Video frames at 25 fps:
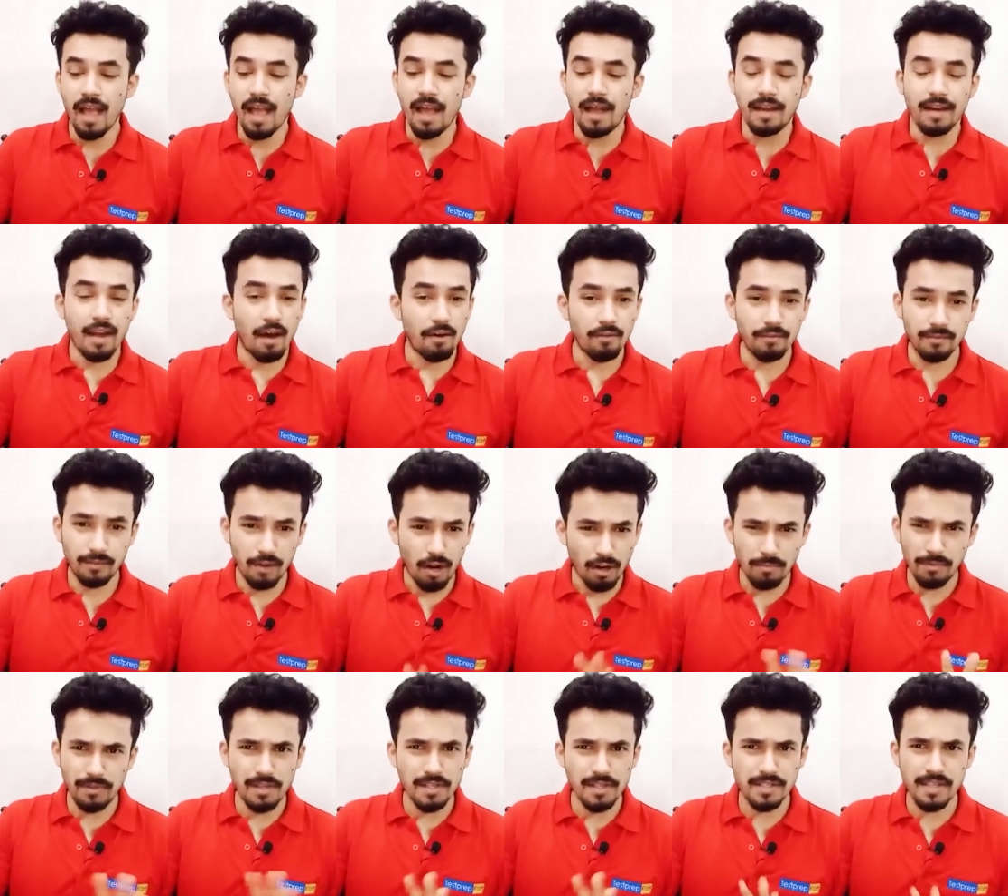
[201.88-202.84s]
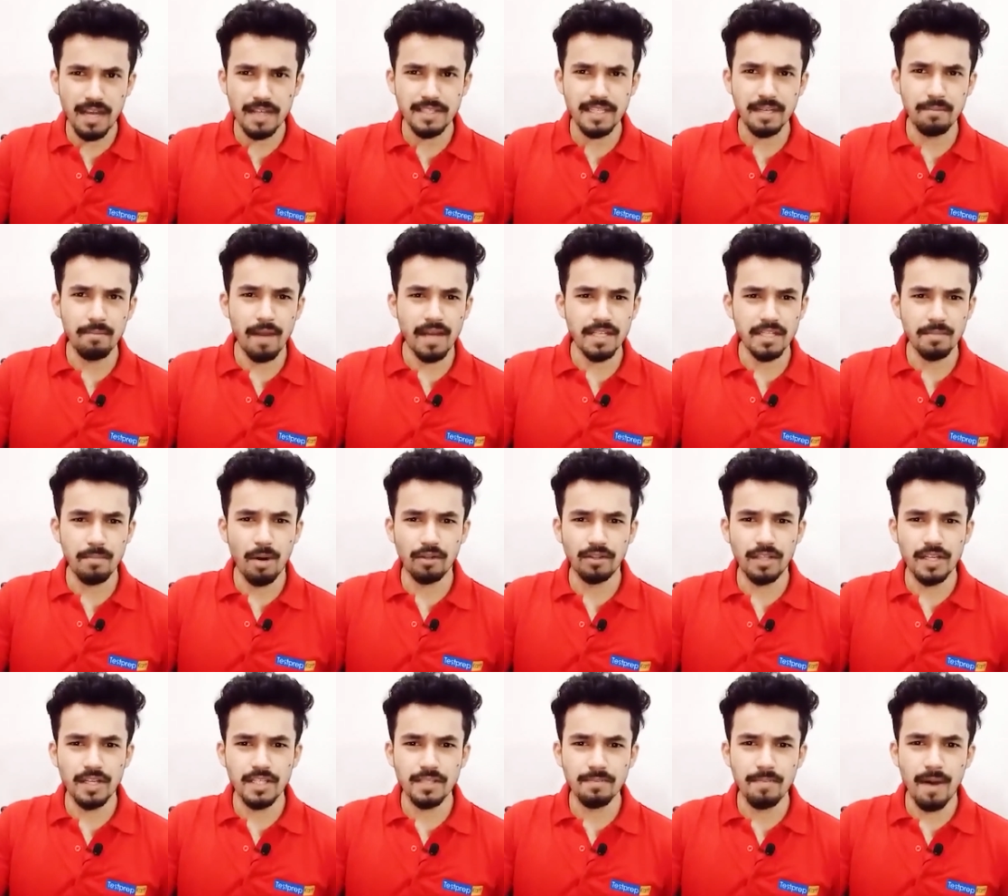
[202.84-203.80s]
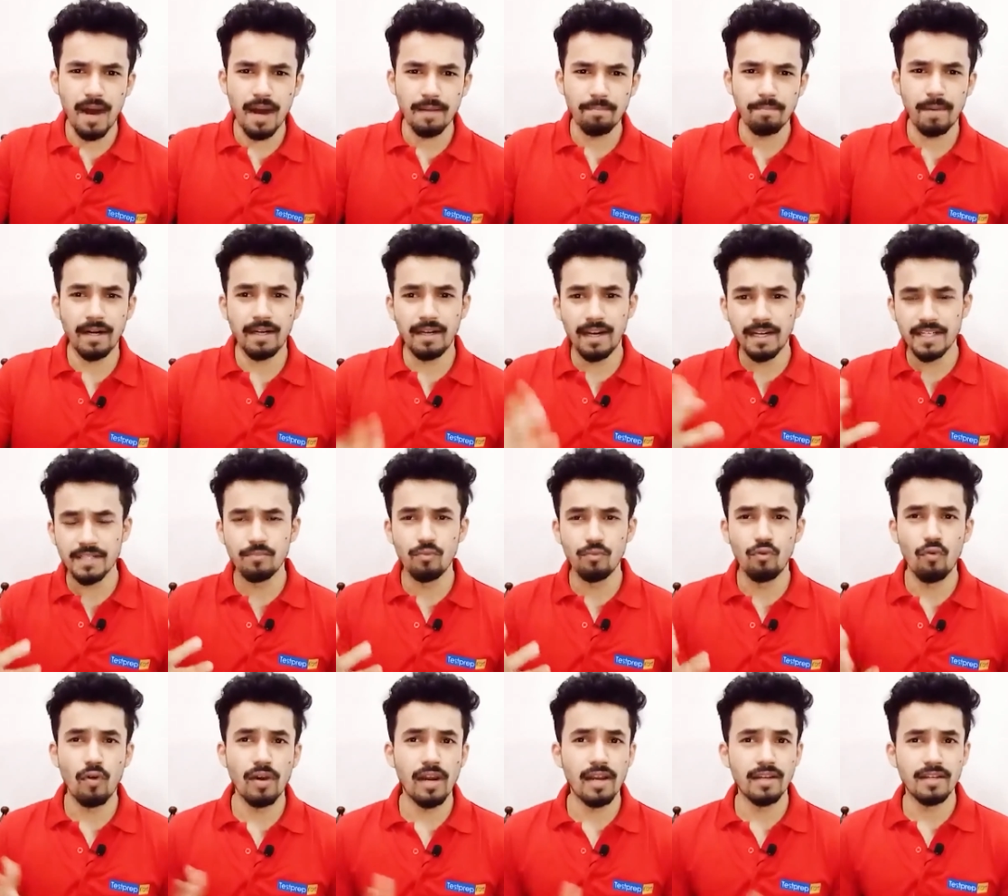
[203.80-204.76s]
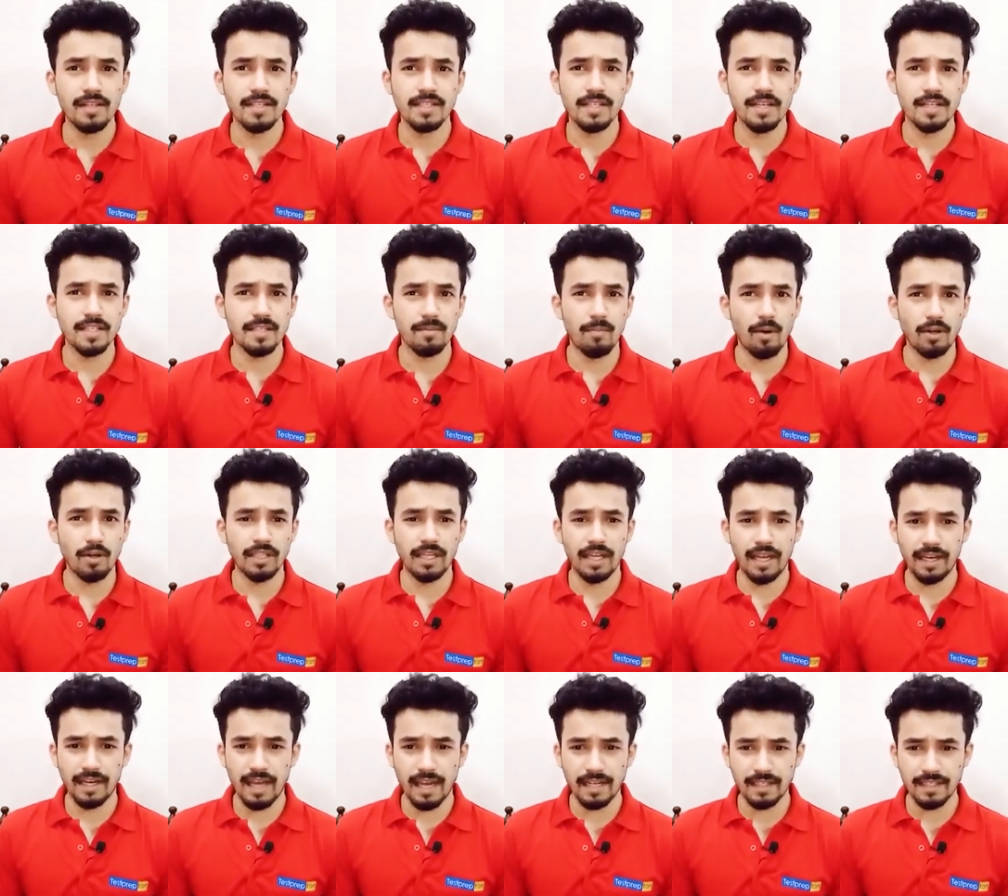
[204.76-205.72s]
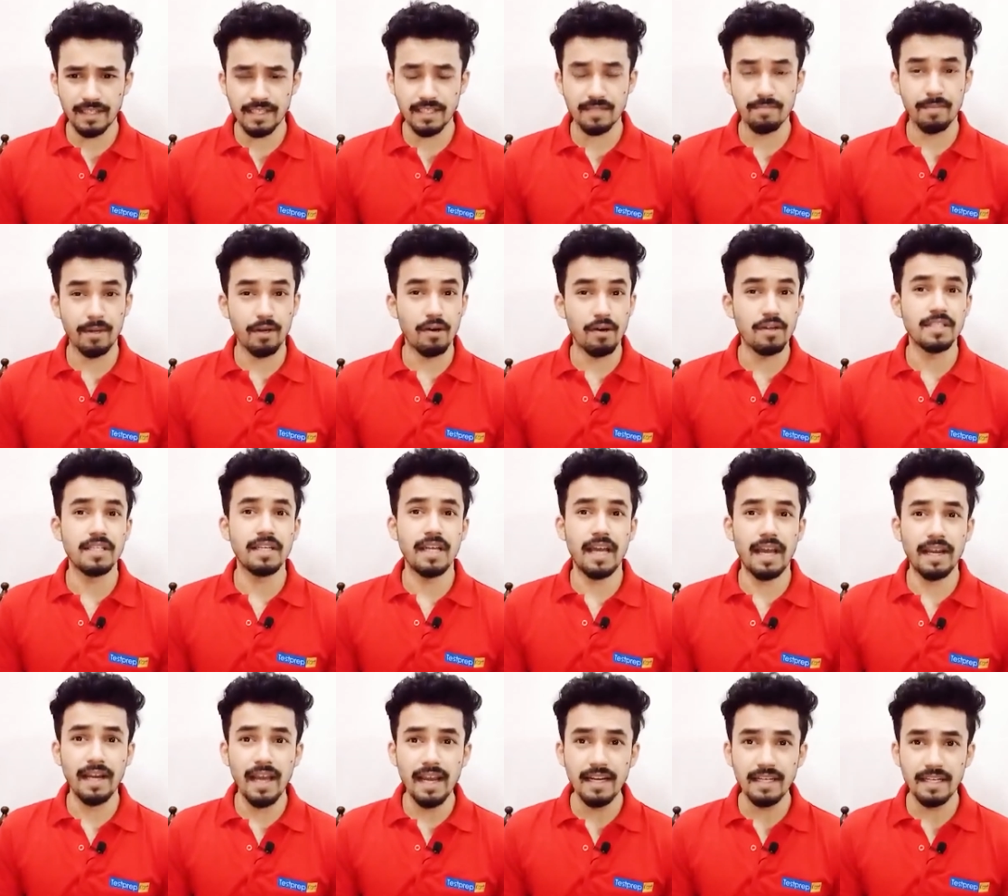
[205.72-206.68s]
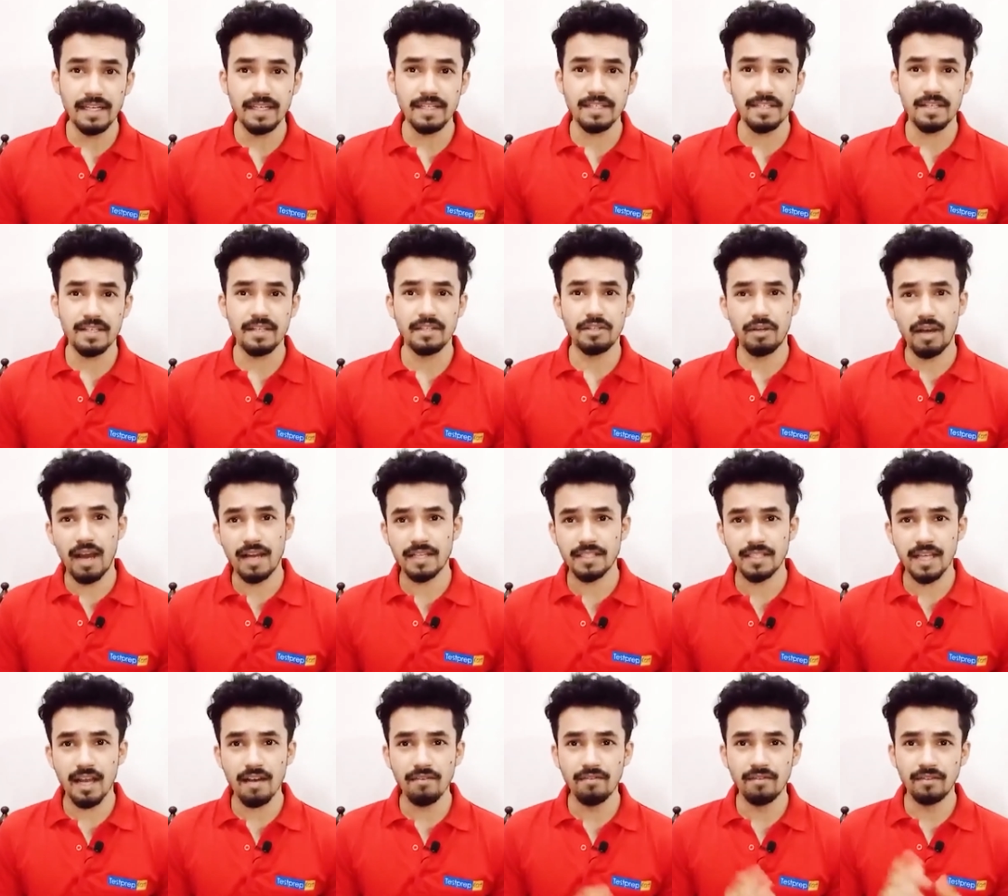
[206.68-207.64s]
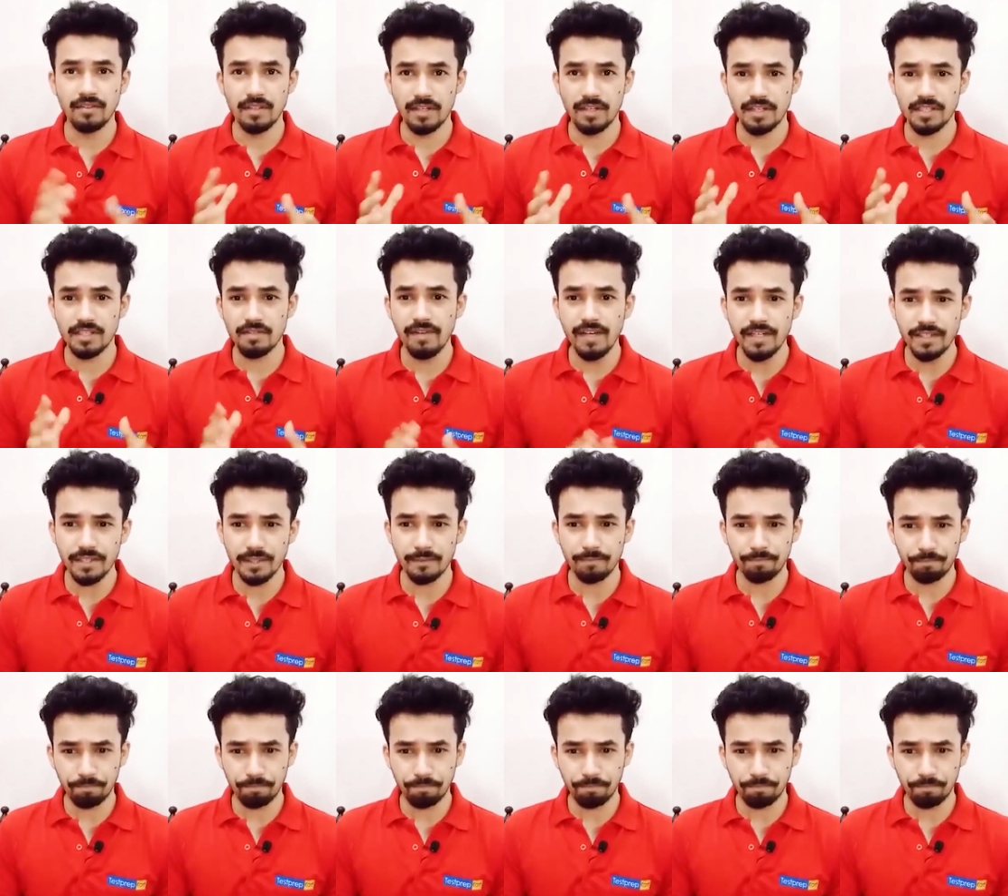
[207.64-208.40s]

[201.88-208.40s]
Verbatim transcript: Now, not discussing much about this part, but let's move on and discuss about the NITs because in NITs, you guys have the reservation,